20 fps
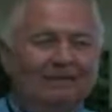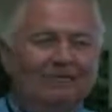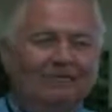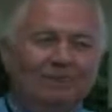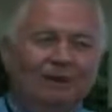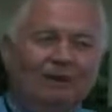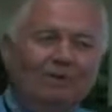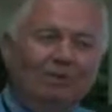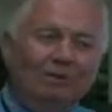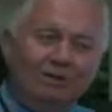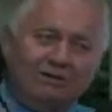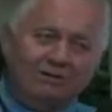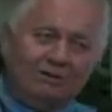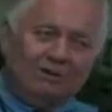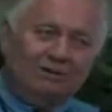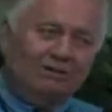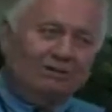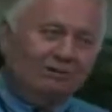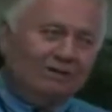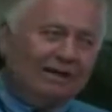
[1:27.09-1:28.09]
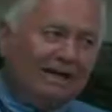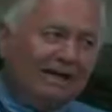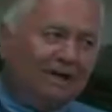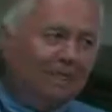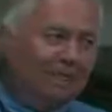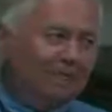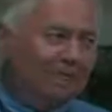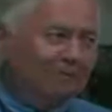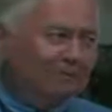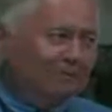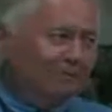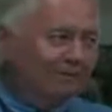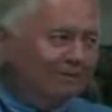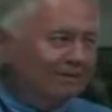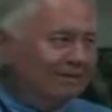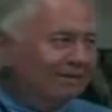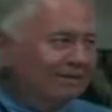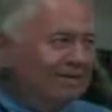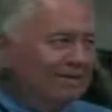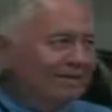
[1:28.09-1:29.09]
that's why I wanted you to understand, people,